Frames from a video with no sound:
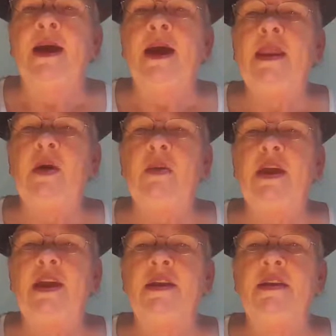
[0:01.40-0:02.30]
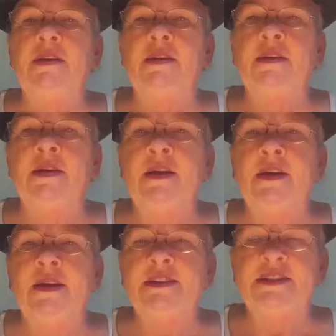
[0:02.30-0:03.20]
Hello again,
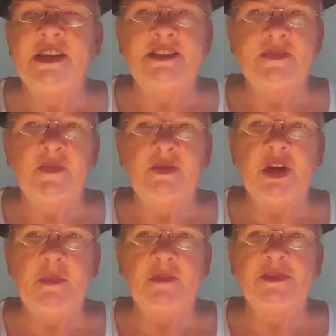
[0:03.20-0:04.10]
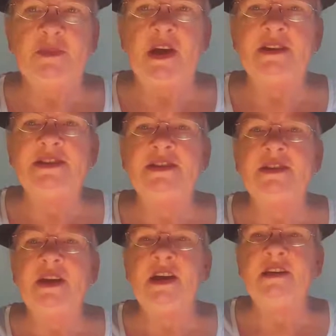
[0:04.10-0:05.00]
it's Liz from G-Mum's Place,
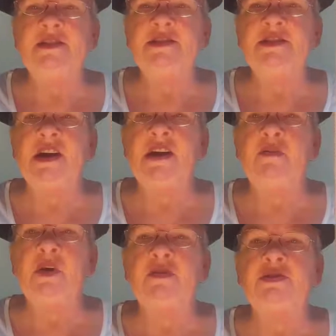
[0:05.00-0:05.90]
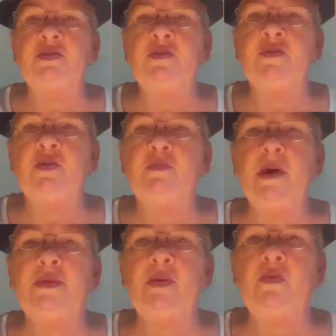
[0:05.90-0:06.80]
and today I'm going to review
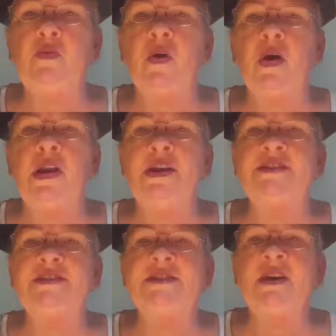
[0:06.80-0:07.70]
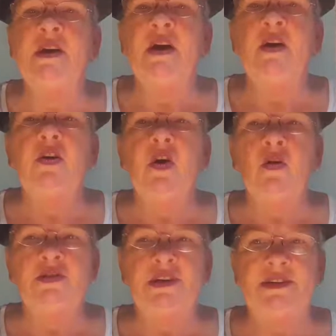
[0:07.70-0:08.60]
Matthew Reilly's
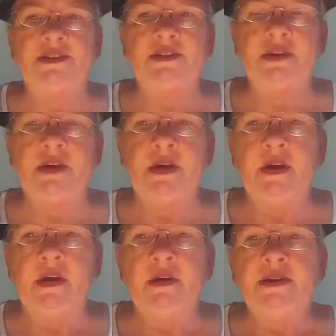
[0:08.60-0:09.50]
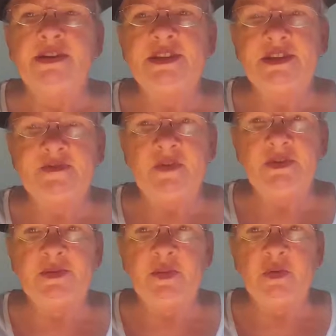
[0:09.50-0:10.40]
Contest. This is his
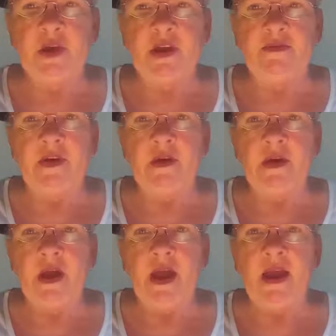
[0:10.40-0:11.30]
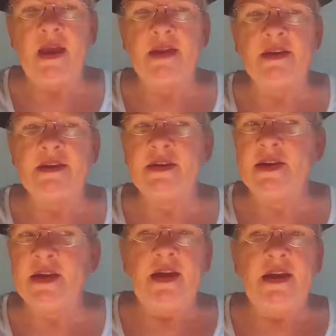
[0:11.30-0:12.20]
first book ever, and
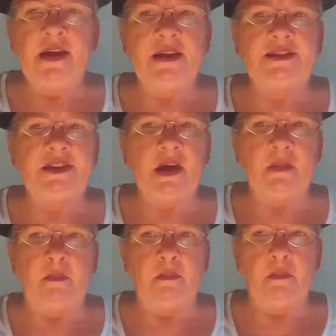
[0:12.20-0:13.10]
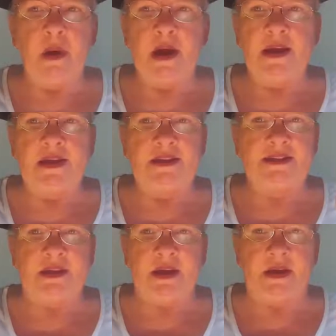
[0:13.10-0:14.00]
it's
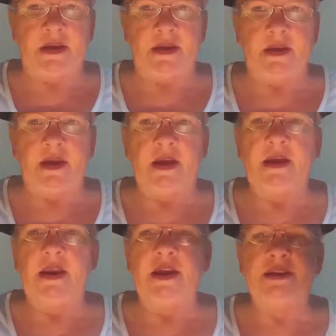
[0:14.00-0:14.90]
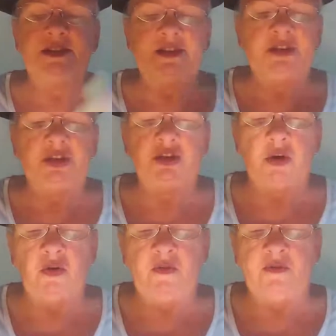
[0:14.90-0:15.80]
amazing. It is
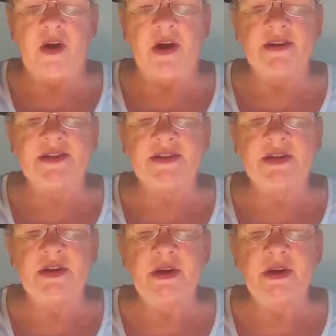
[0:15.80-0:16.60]
so fast.